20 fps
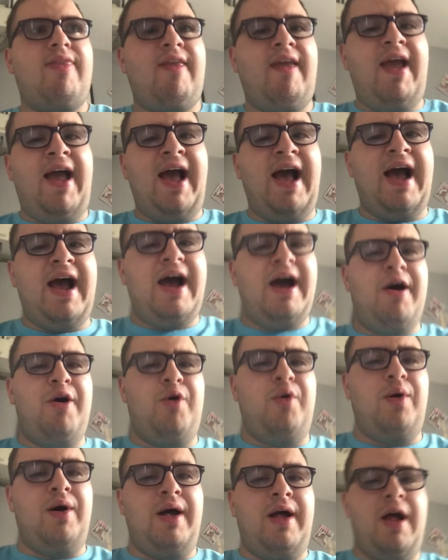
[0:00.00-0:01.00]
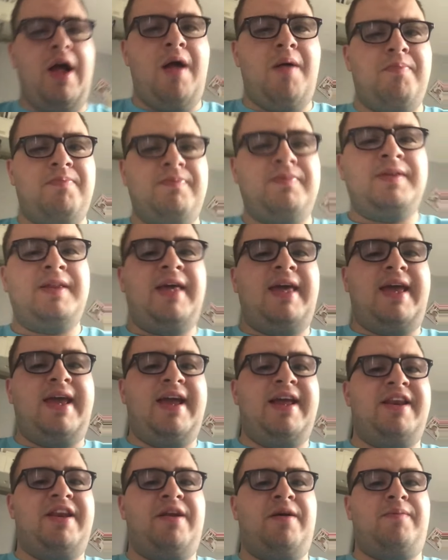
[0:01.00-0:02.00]
how he
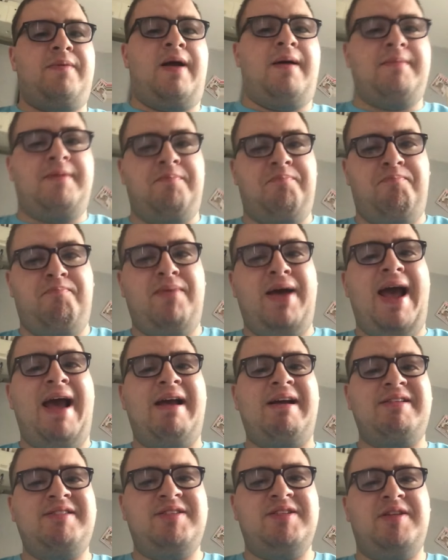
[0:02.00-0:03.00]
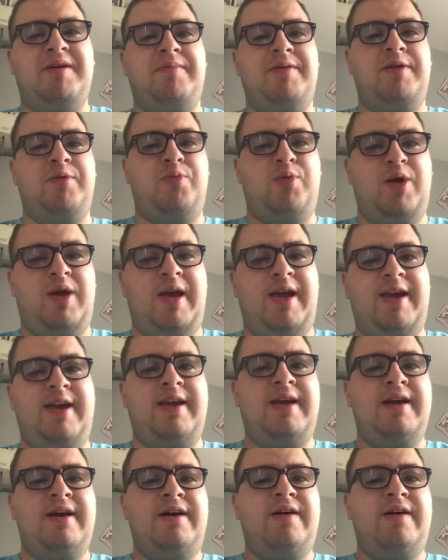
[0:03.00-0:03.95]
ended up coming back to WWE,